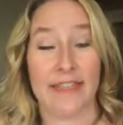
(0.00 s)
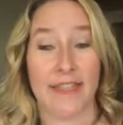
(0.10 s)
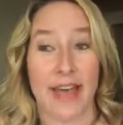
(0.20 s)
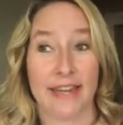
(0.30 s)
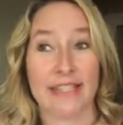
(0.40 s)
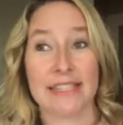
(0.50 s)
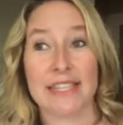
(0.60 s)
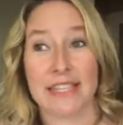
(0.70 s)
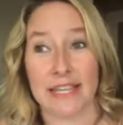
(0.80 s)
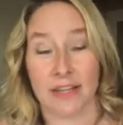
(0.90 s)
and that is the
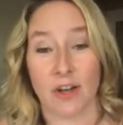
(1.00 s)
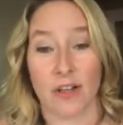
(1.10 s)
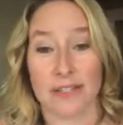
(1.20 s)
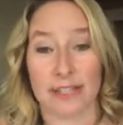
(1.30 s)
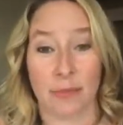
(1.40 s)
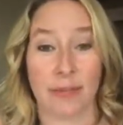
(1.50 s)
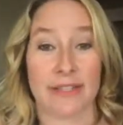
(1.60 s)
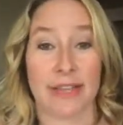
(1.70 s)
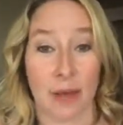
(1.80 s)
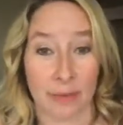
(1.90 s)
thing called
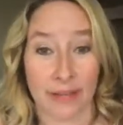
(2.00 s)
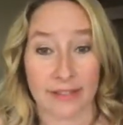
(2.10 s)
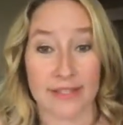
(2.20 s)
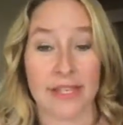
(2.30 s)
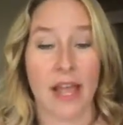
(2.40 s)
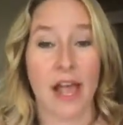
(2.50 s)
Seneplex Complex.